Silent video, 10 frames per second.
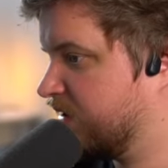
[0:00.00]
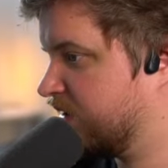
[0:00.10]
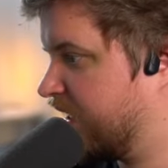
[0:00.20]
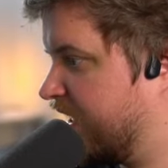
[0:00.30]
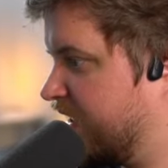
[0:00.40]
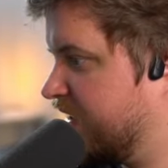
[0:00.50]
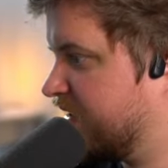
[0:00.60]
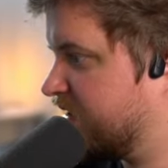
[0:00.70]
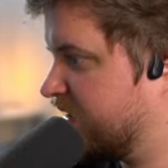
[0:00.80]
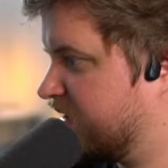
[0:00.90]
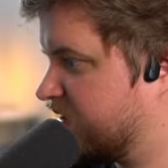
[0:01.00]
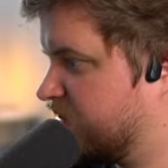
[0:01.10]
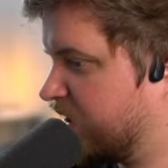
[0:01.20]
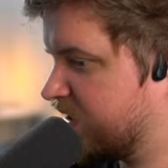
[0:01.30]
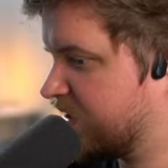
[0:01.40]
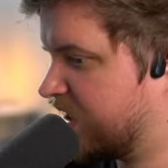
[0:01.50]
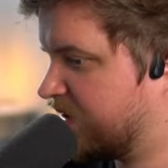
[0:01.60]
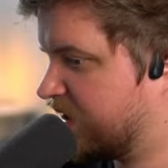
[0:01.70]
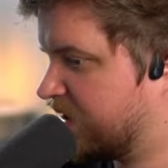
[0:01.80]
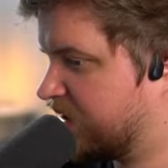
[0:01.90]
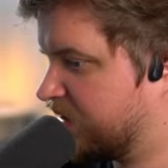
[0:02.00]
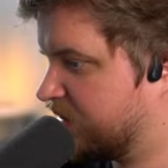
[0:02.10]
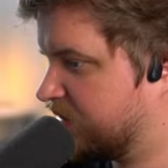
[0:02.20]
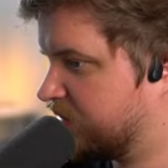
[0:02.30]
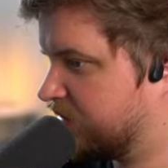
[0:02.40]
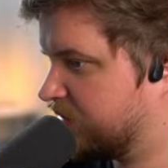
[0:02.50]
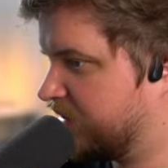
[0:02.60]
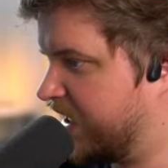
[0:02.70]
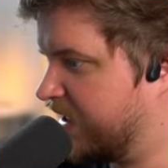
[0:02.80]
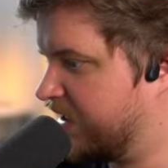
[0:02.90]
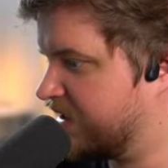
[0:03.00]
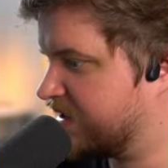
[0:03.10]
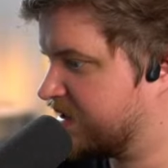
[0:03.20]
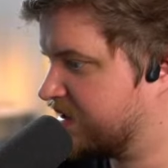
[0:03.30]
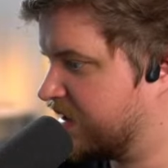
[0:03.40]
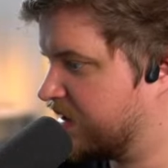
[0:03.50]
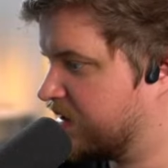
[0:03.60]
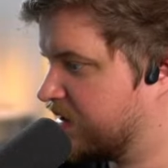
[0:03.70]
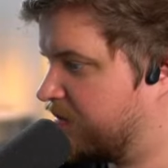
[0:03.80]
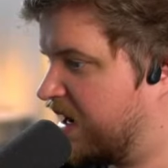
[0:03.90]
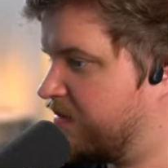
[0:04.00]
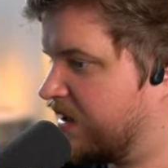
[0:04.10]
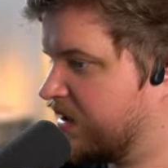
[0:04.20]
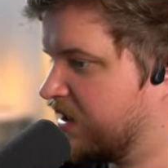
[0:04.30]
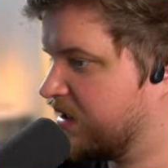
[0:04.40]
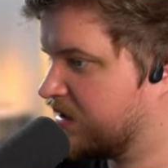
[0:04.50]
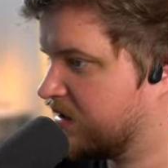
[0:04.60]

Hey, is Gudetama? Yeah, he is. Yeah. My Melody.